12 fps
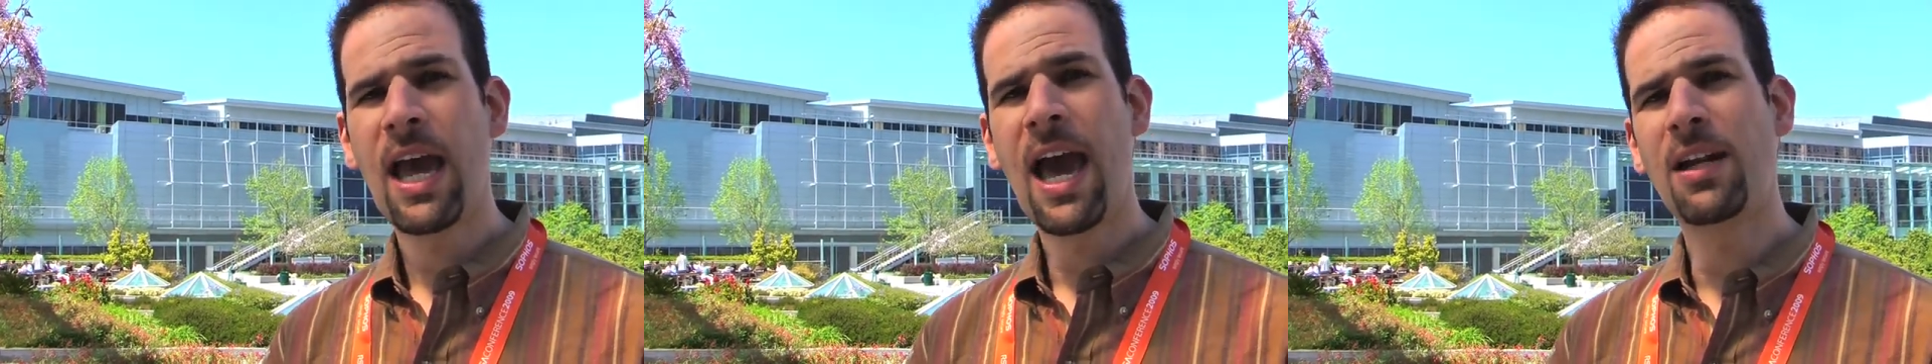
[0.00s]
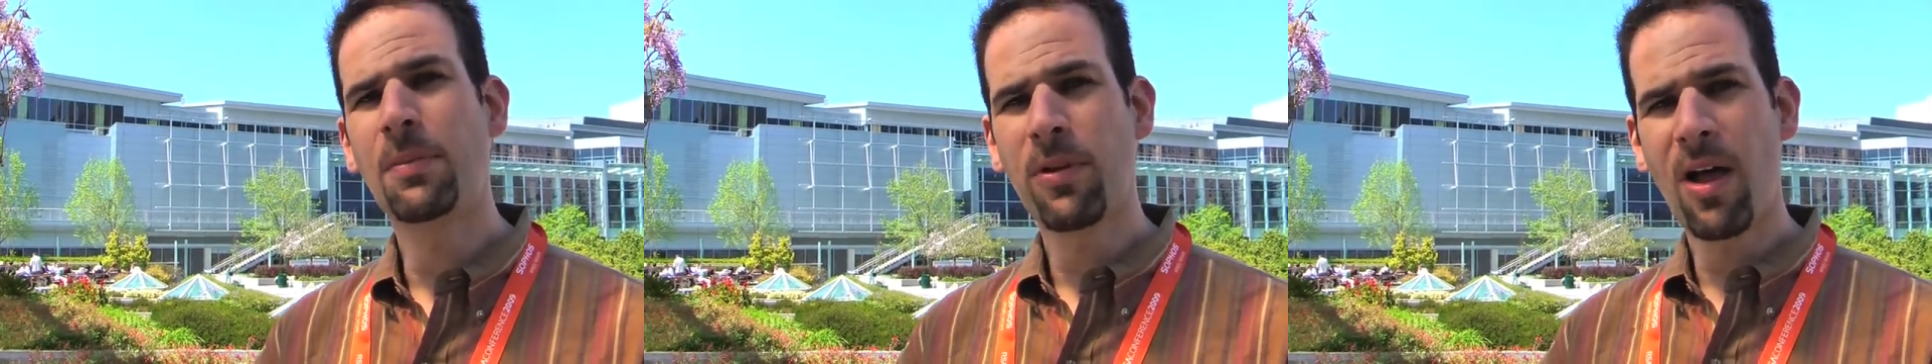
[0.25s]

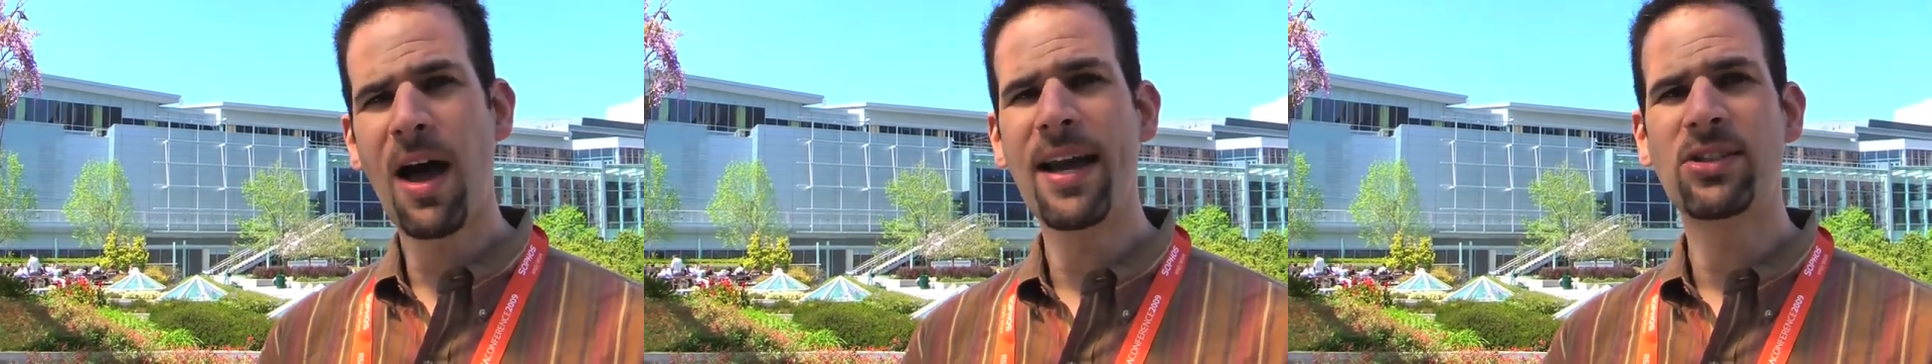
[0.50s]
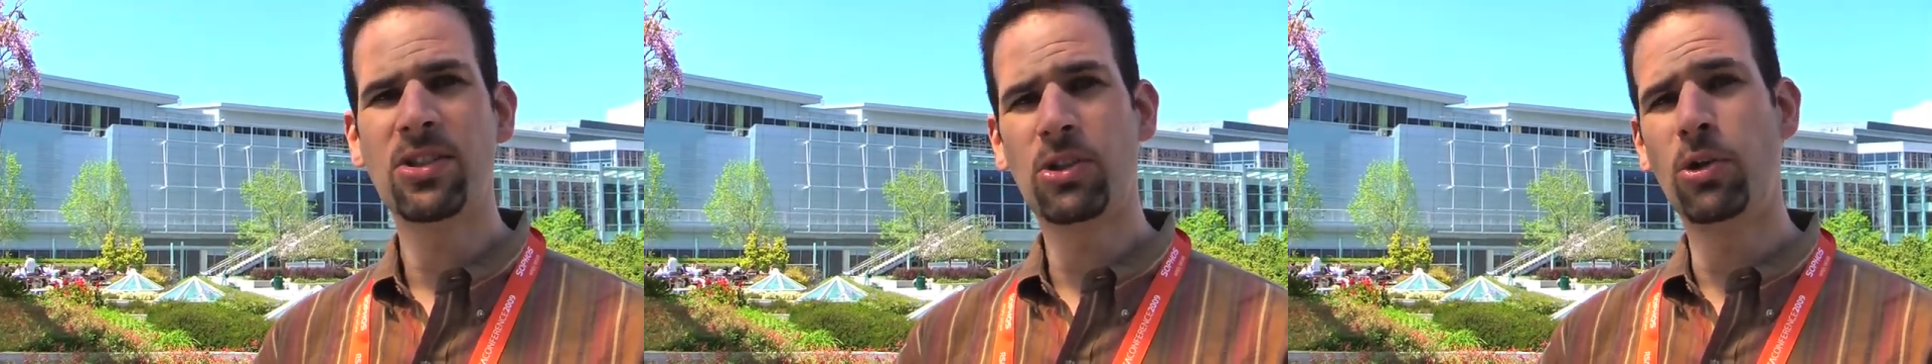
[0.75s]
and
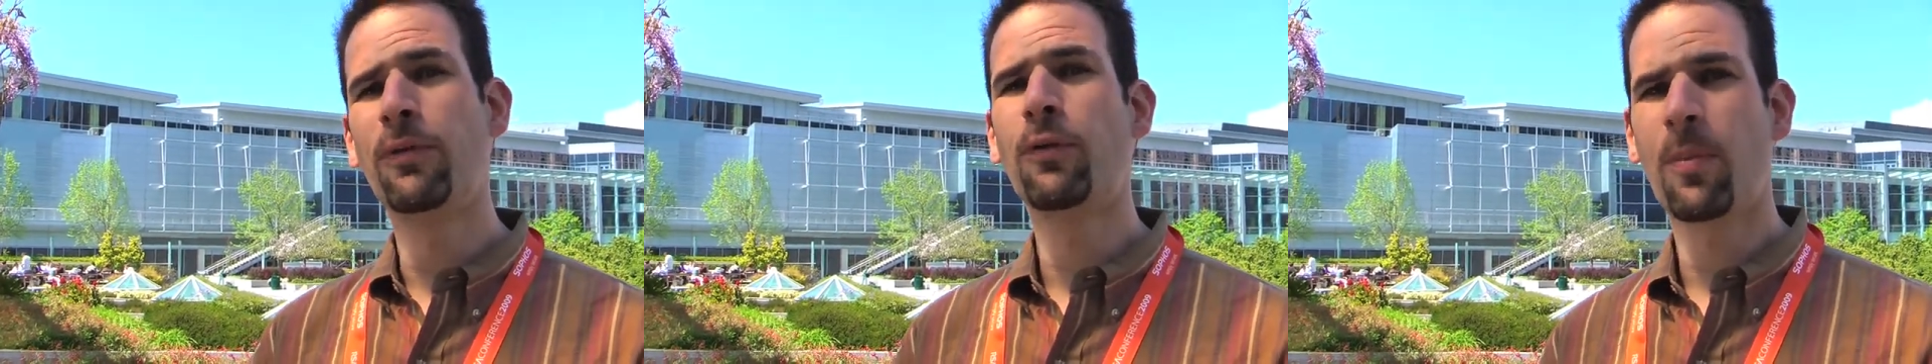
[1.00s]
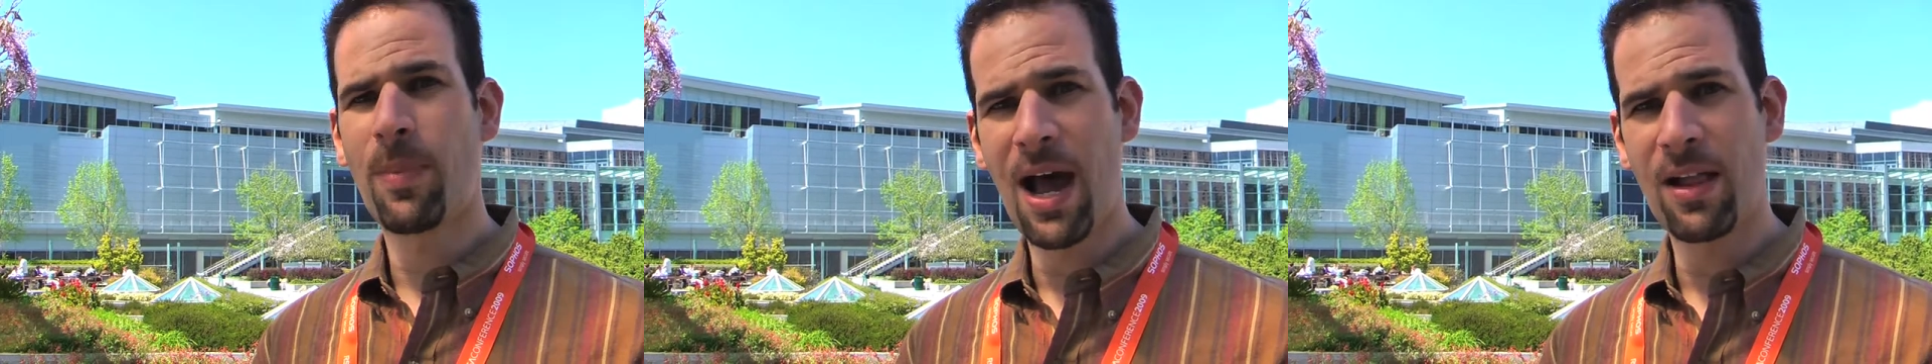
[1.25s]
applies
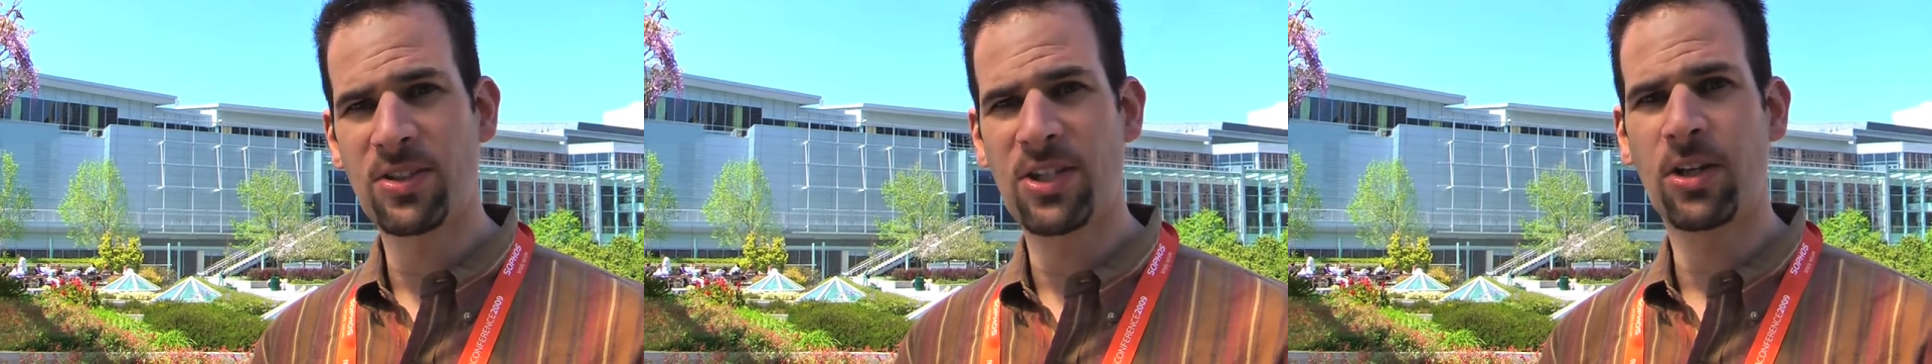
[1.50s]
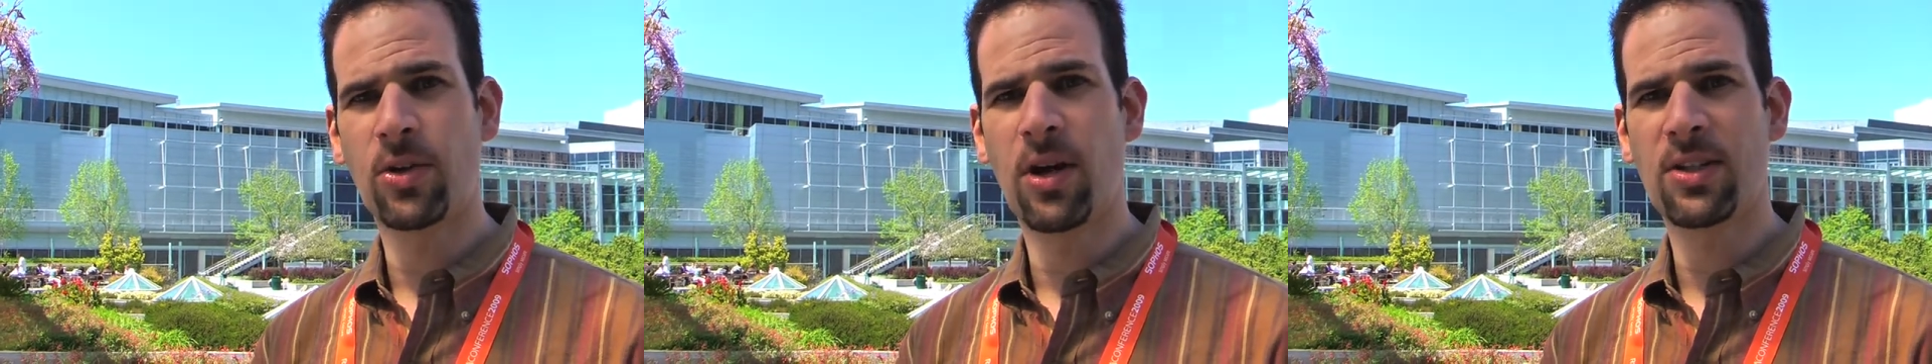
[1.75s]
uniform
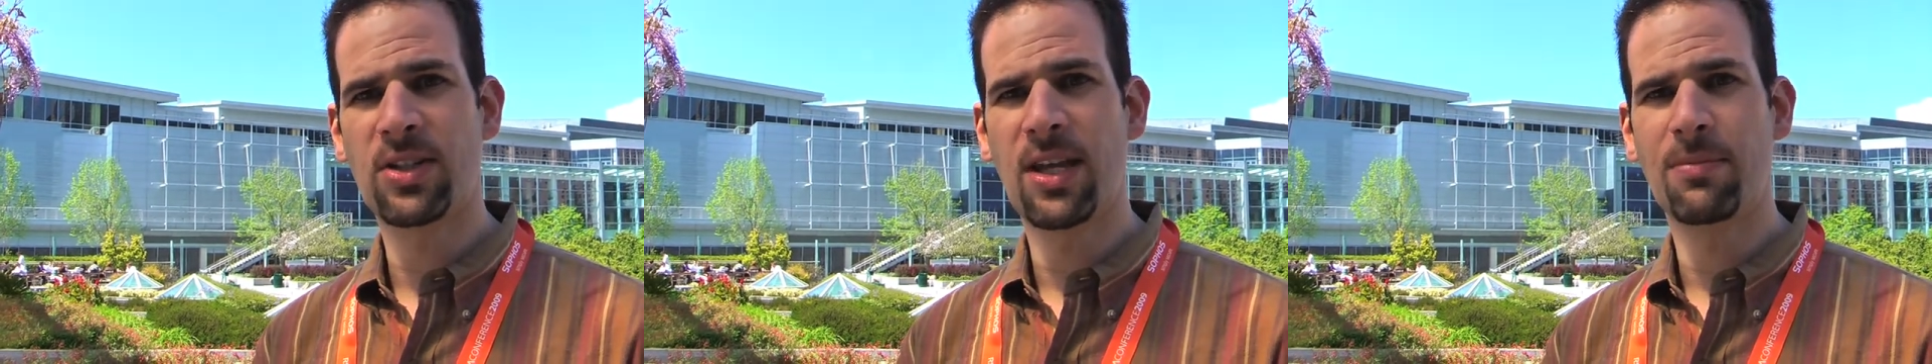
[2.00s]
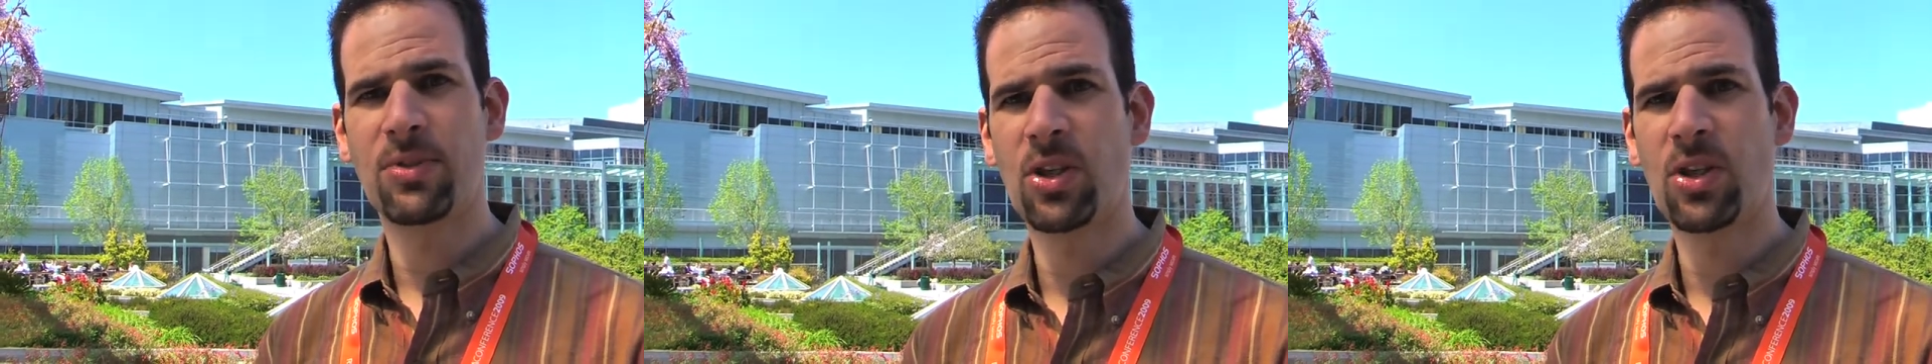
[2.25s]
policy across them.